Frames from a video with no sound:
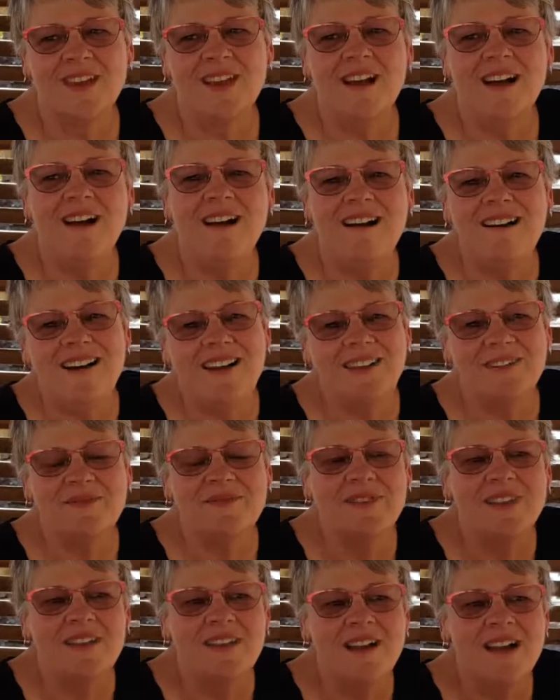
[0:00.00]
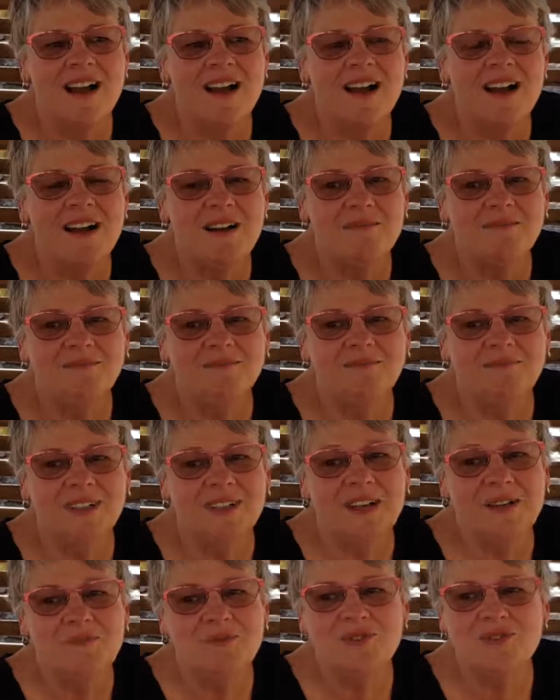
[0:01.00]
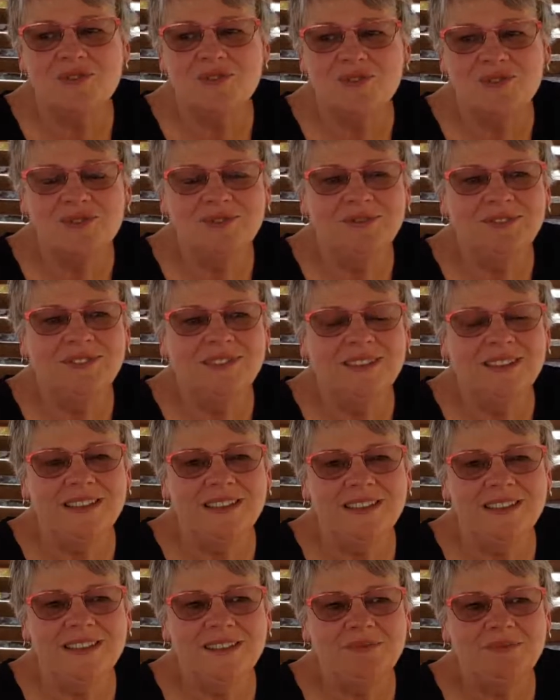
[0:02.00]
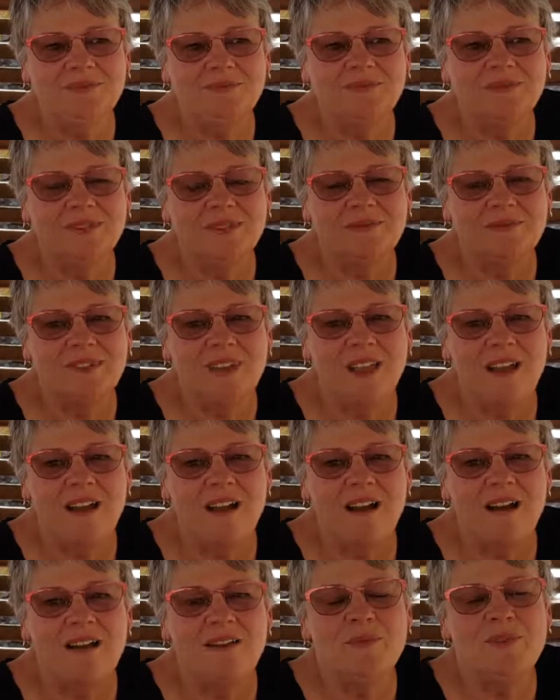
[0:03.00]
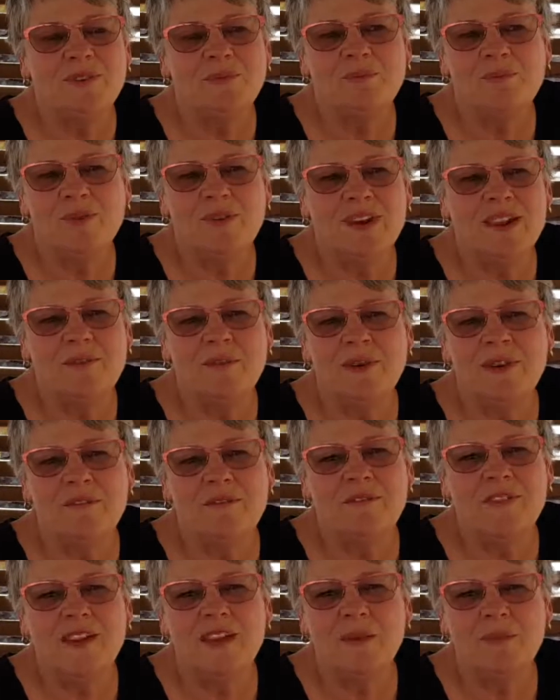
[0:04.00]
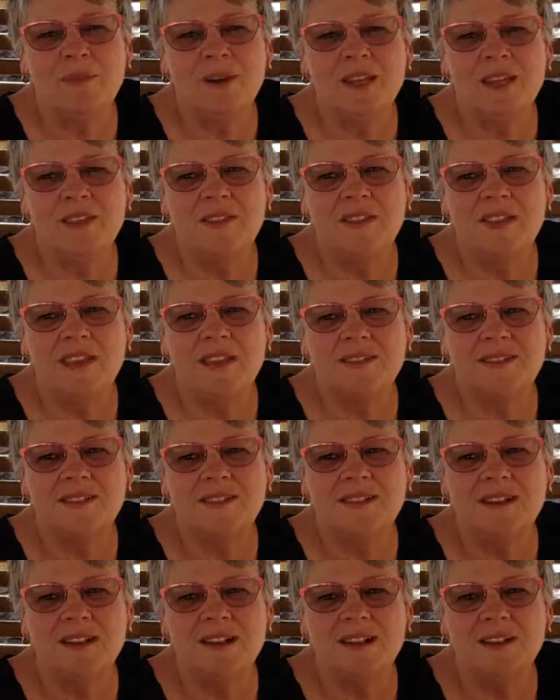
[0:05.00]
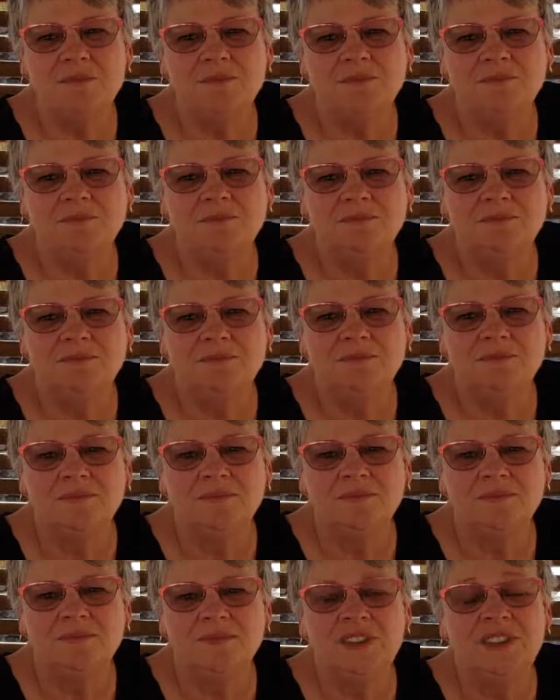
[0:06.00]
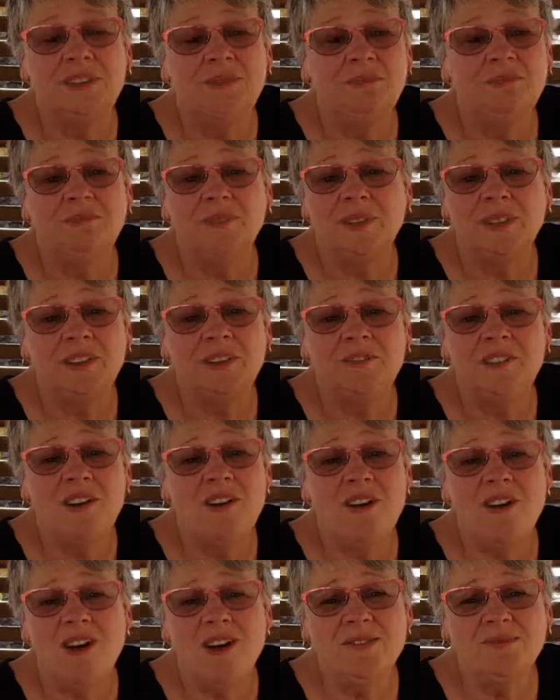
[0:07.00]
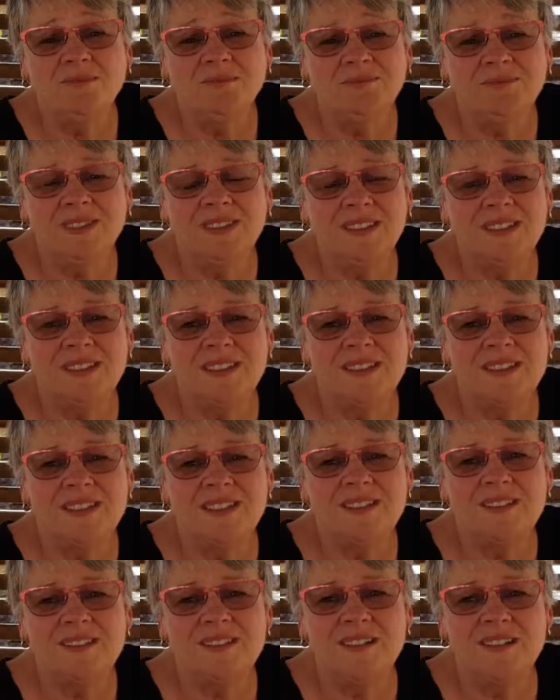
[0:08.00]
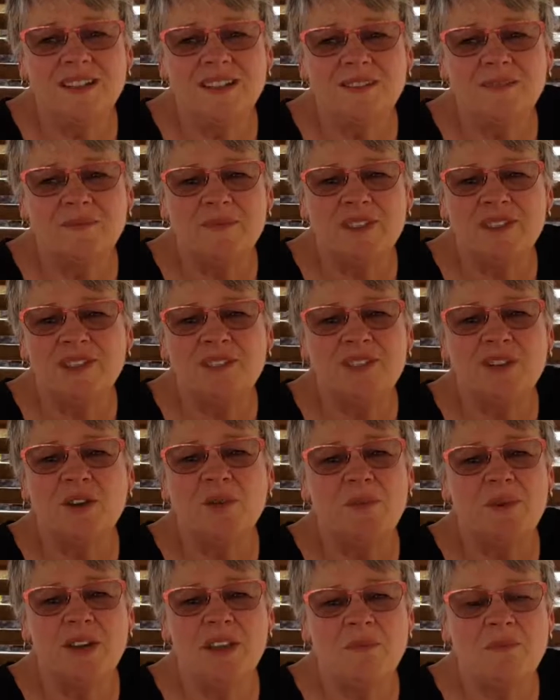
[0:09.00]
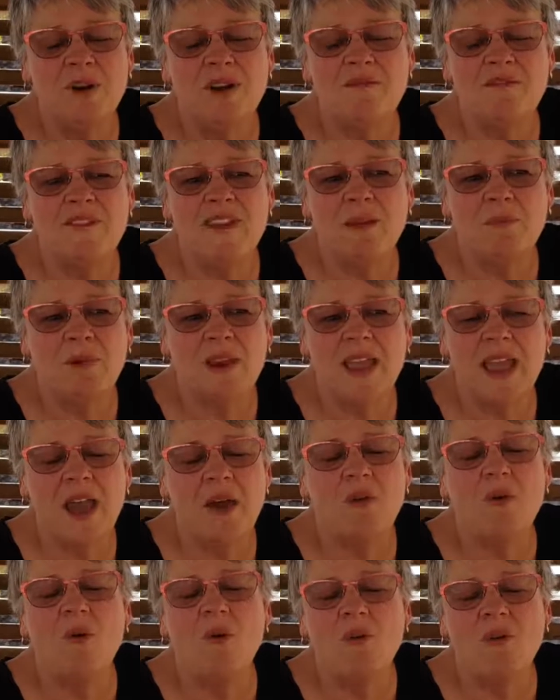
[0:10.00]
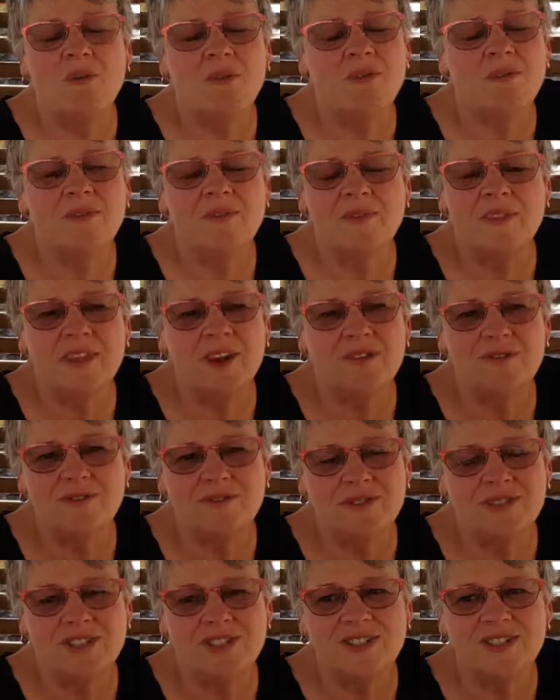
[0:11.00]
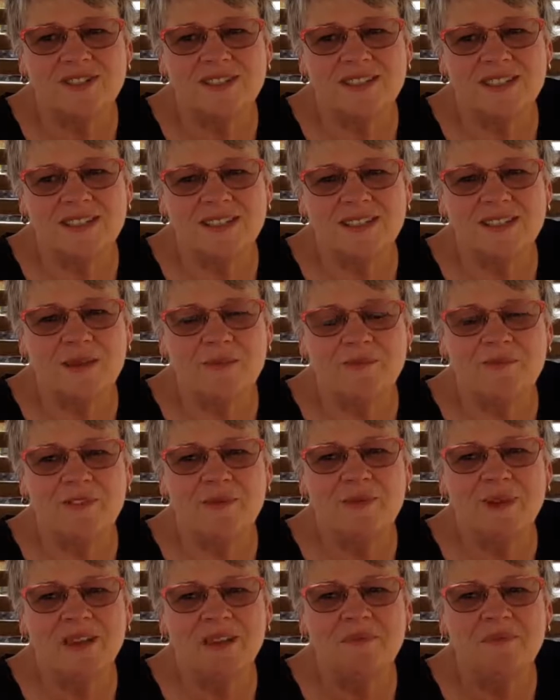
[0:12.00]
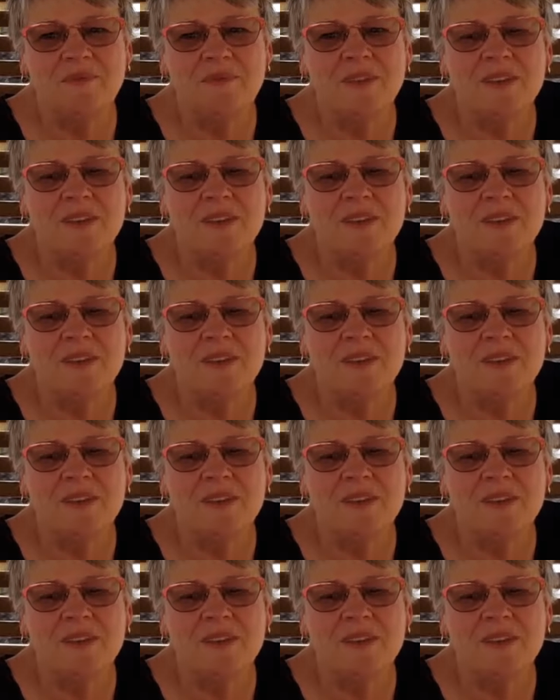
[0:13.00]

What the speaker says: Hi, my name's Dawn. I was brought up in a family that didn't believe in God. I said, there's nobody in my family at all that are Christians except for me.